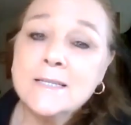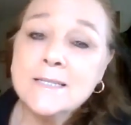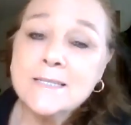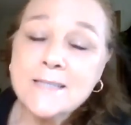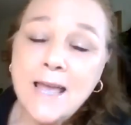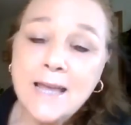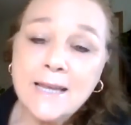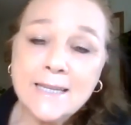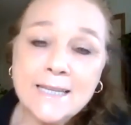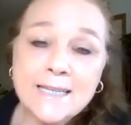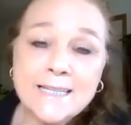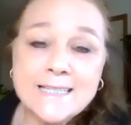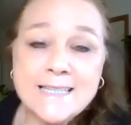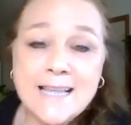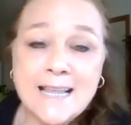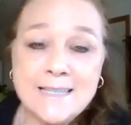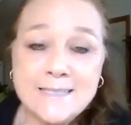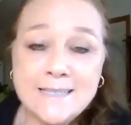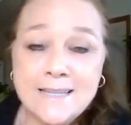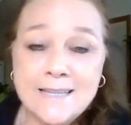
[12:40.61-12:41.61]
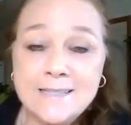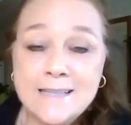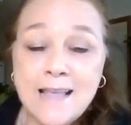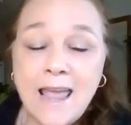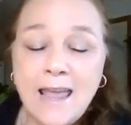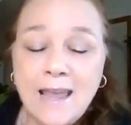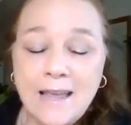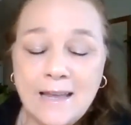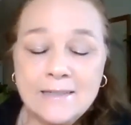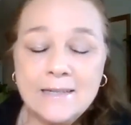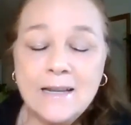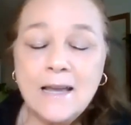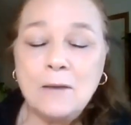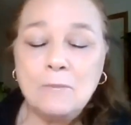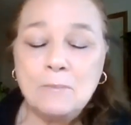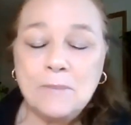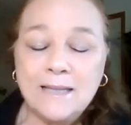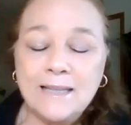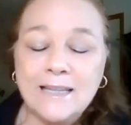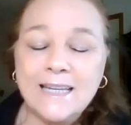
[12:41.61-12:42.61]
psychic senses and
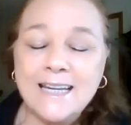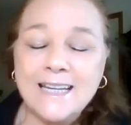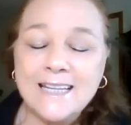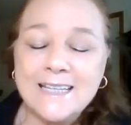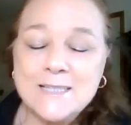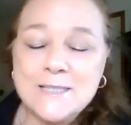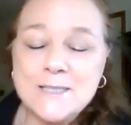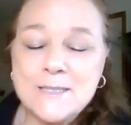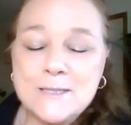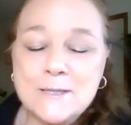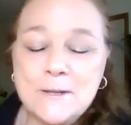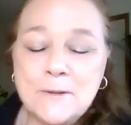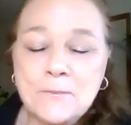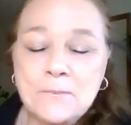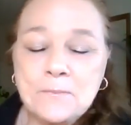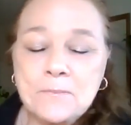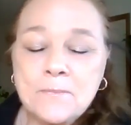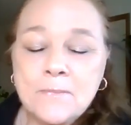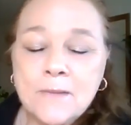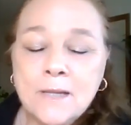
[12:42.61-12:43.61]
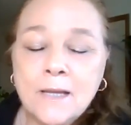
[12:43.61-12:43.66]
abilities.